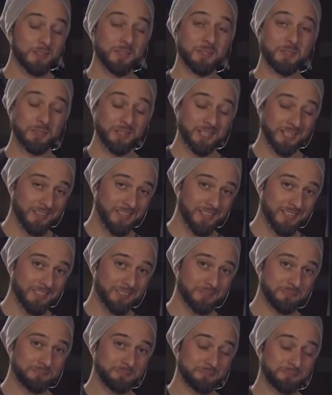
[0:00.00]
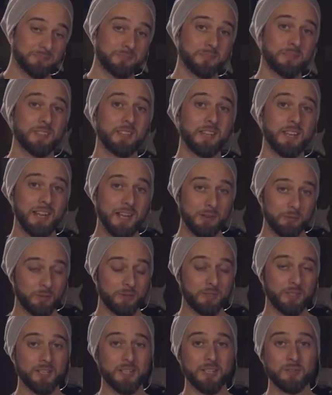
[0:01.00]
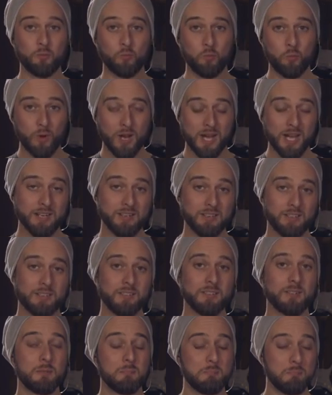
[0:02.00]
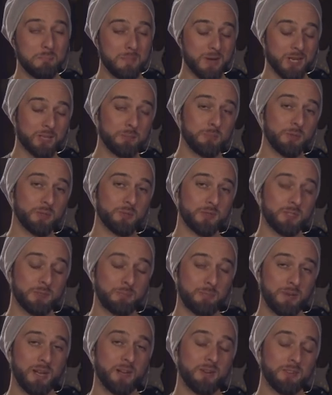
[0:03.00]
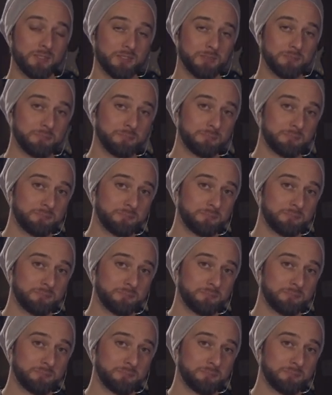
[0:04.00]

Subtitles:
Did you hear that? Everything got wider, much more transparent.